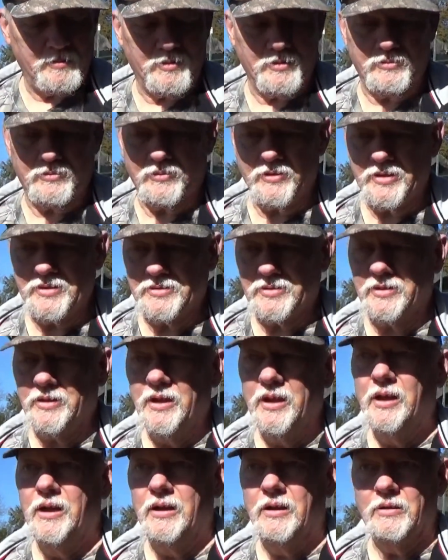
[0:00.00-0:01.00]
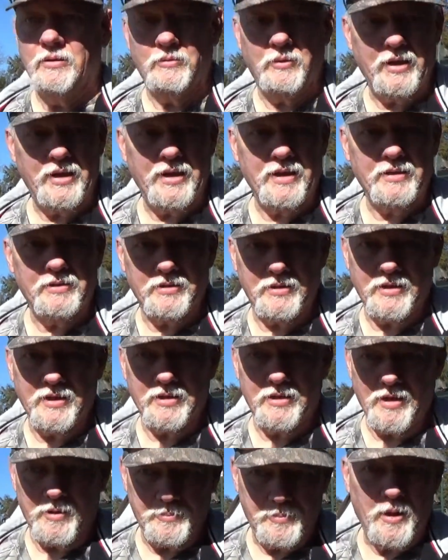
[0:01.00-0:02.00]
of the freezer waiting to
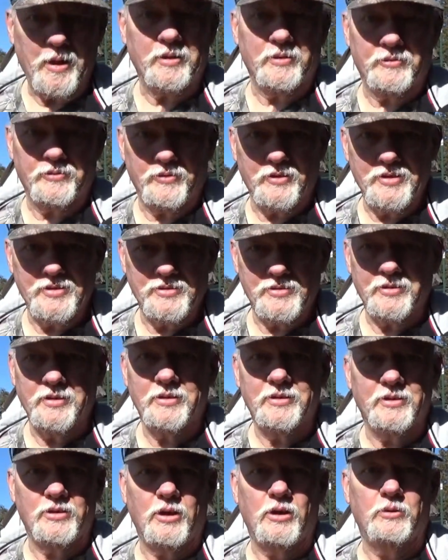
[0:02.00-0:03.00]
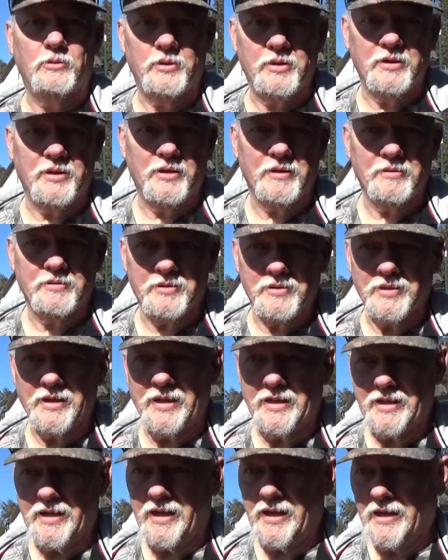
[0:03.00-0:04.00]
get up on the freezer to go in there to
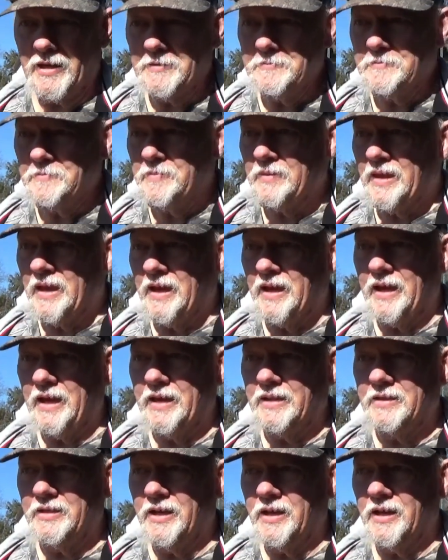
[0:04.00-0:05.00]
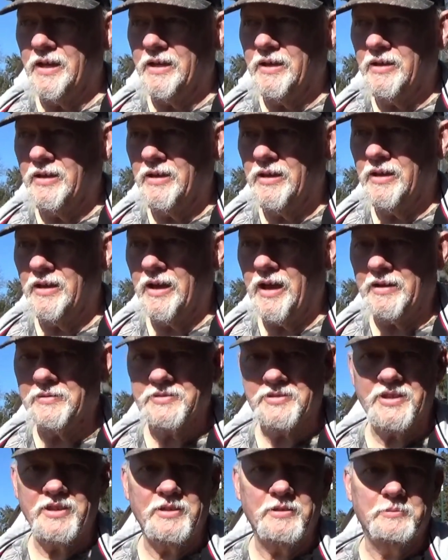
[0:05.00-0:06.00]
lay an egg. And I've
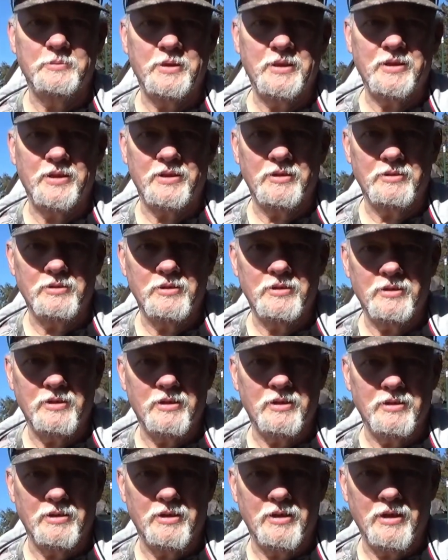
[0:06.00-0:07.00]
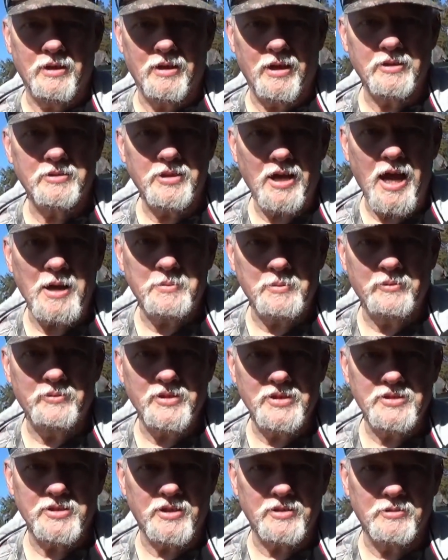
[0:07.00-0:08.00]
seen them in there on top of
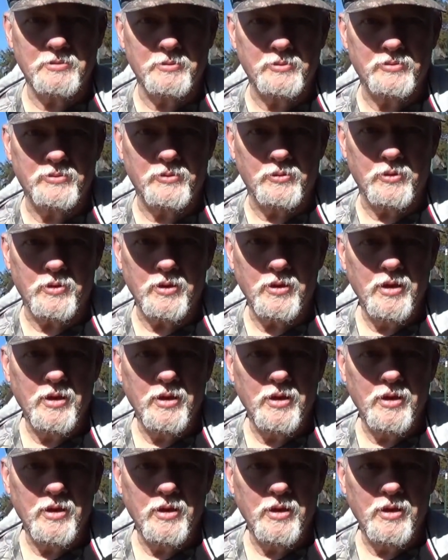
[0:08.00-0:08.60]
each other before